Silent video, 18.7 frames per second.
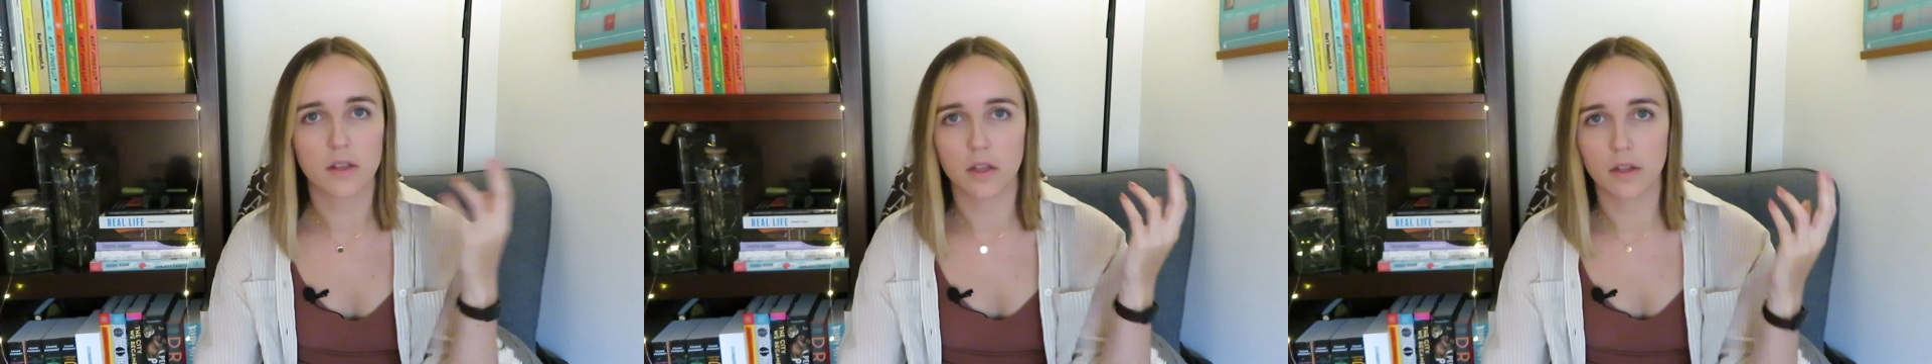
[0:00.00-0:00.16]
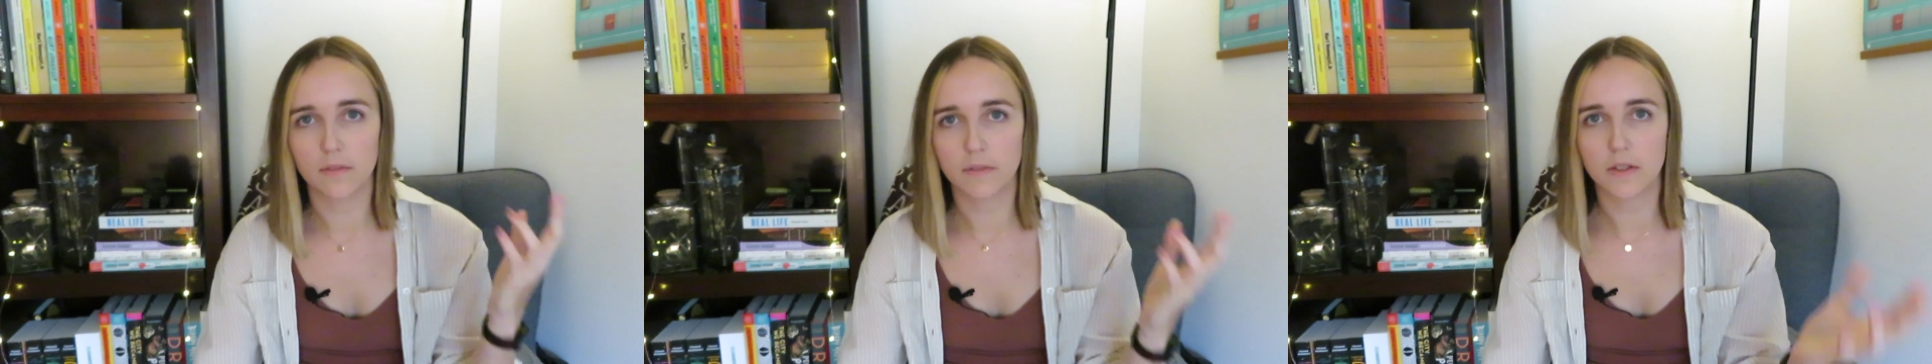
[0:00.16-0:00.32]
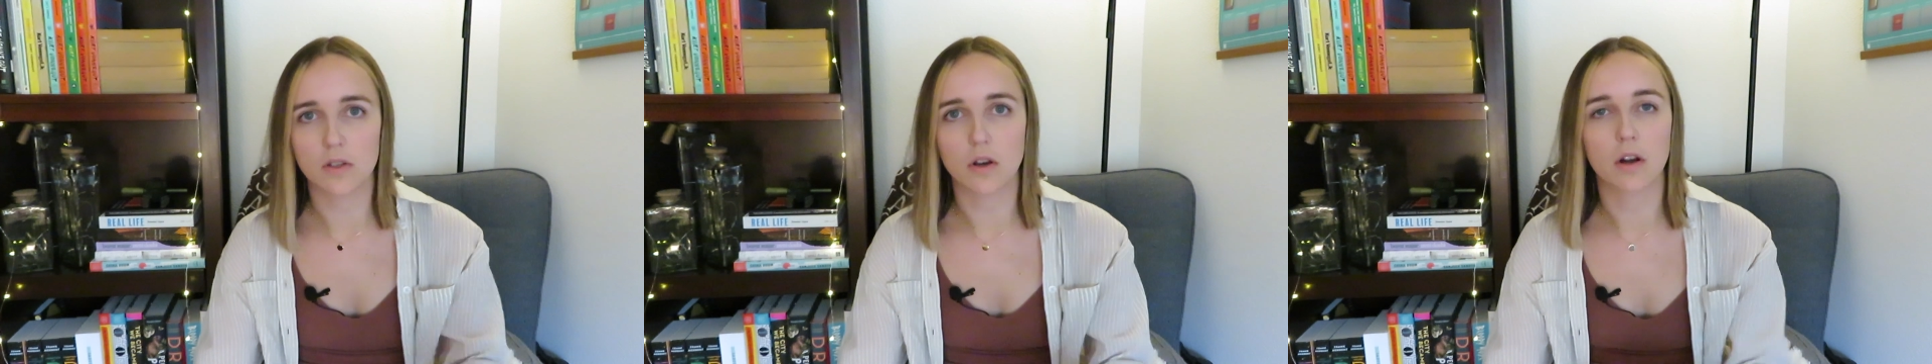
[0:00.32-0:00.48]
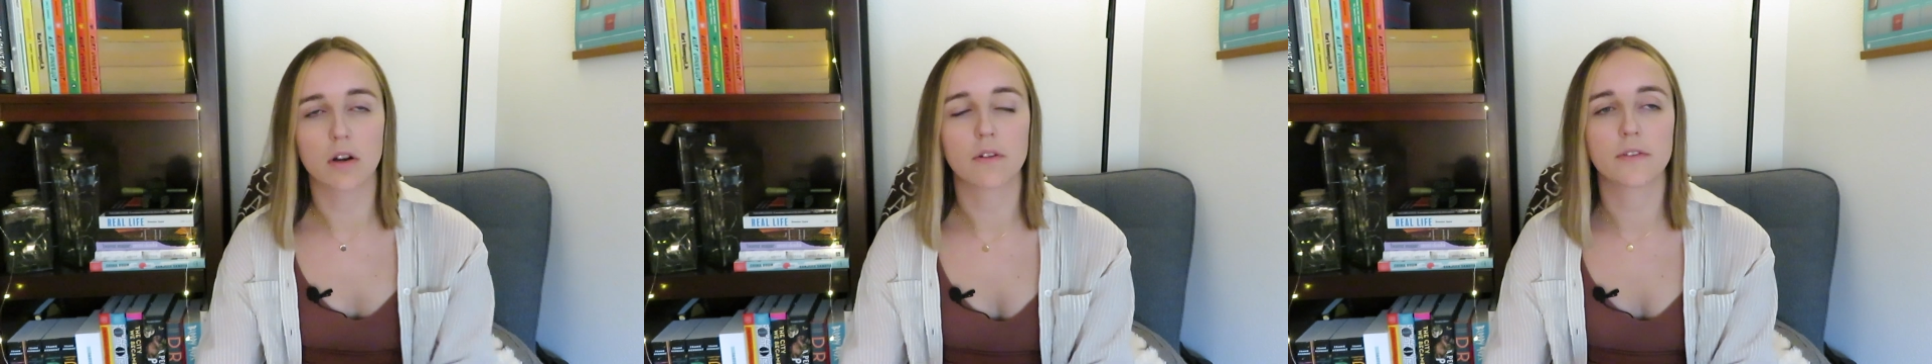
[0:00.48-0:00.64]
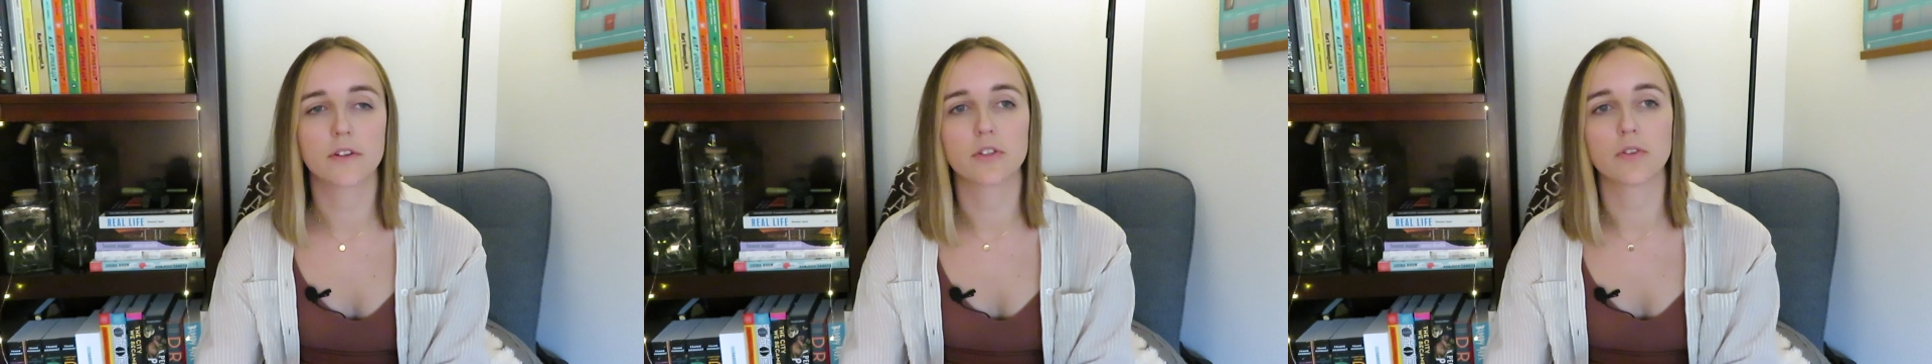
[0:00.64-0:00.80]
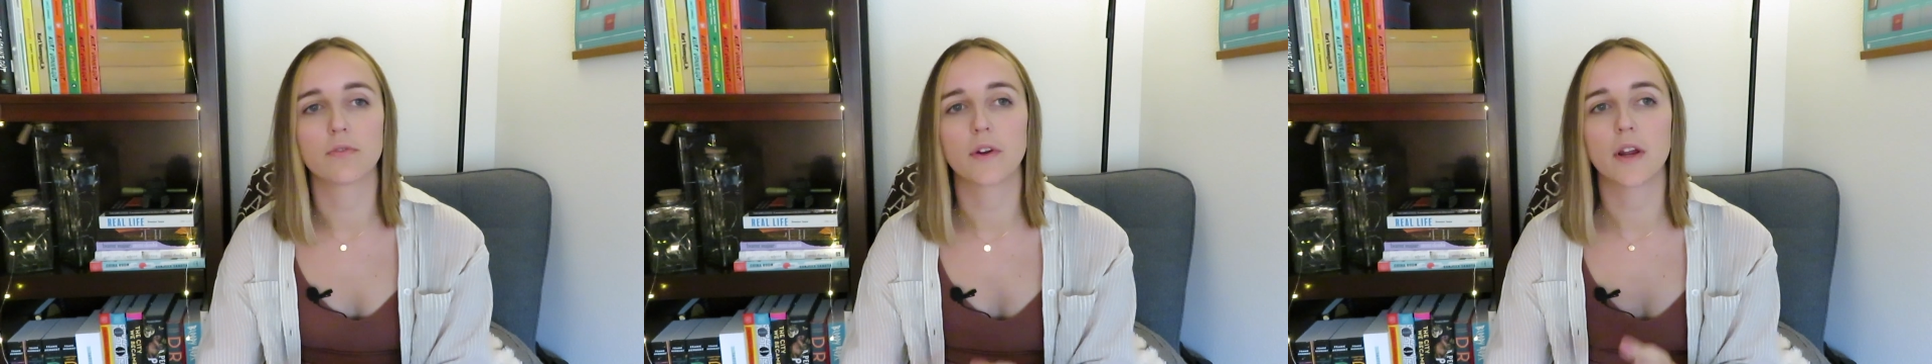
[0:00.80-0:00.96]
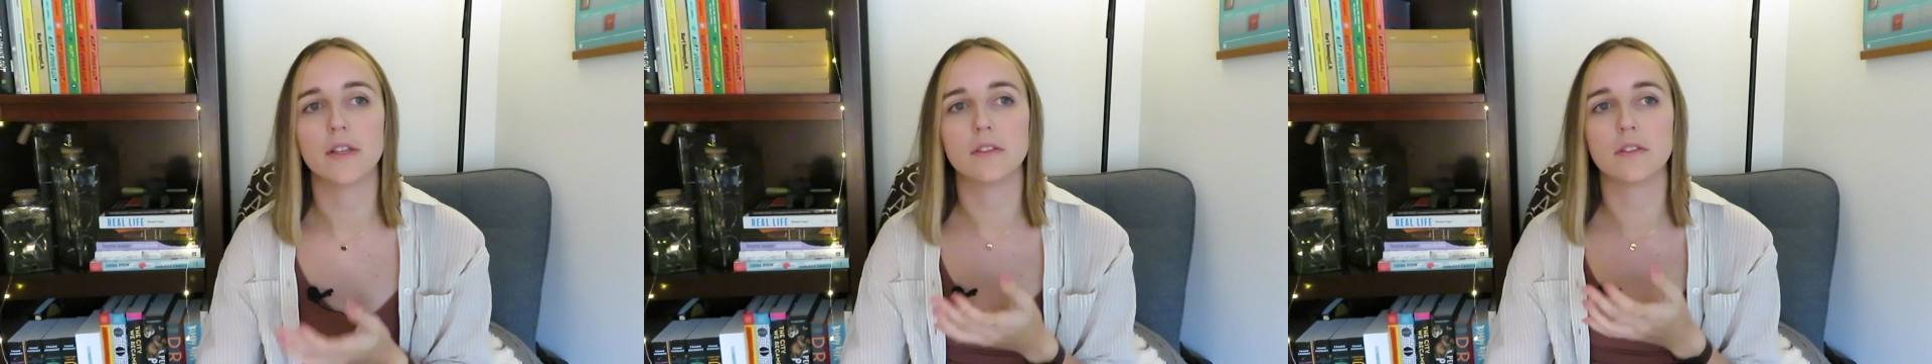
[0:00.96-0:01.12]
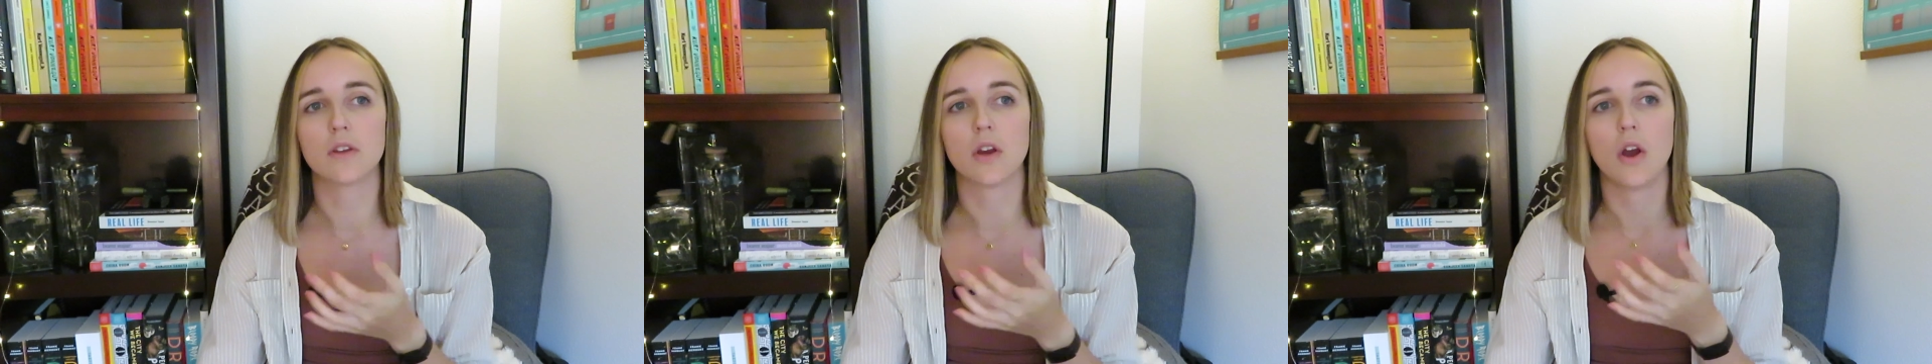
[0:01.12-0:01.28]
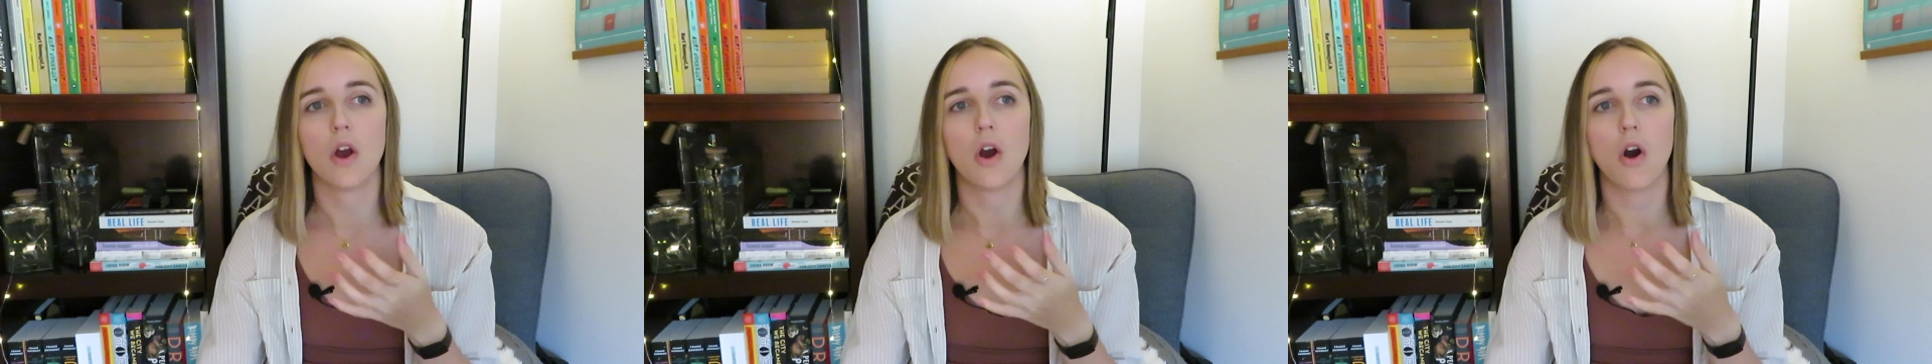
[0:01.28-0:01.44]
all of these artificial friends